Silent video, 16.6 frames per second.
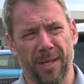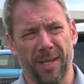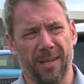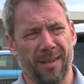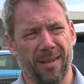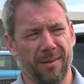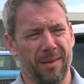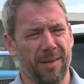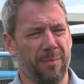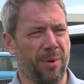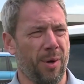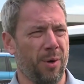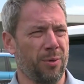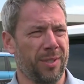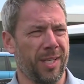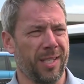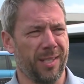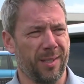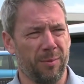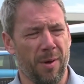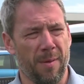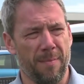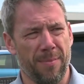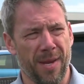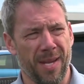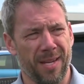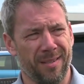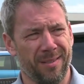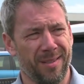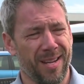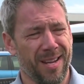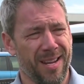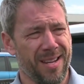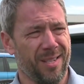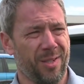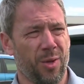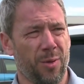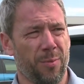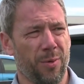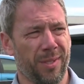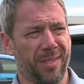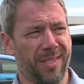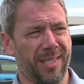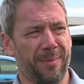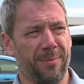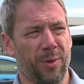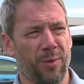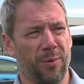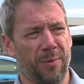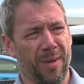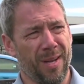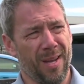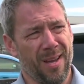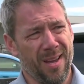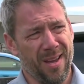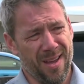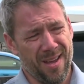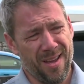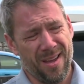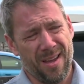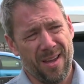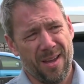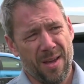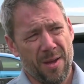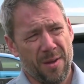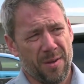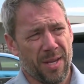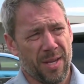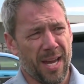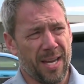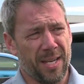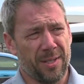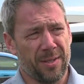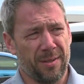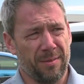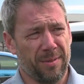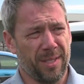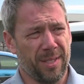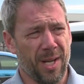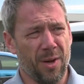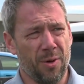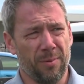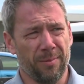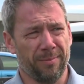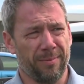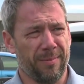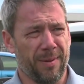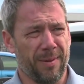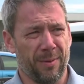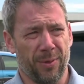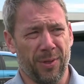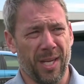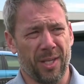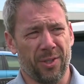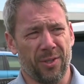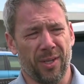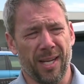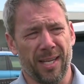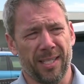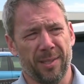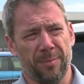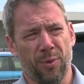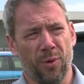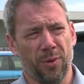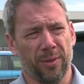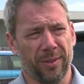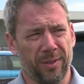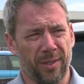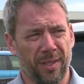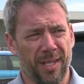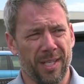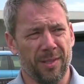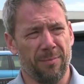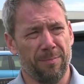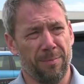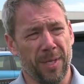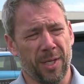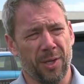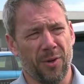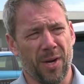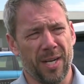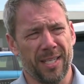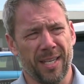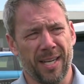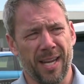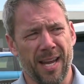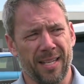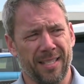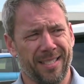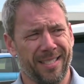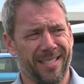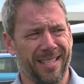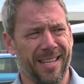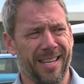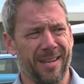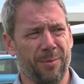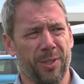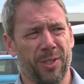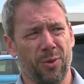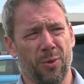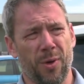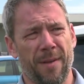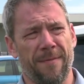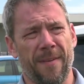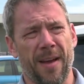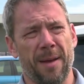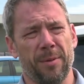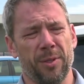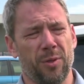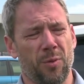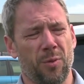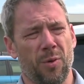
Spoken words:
but your bulls, they just won't bend. 2.6mm gauge steel with extra lug support, so these are big grunty gates. And then we still have farmers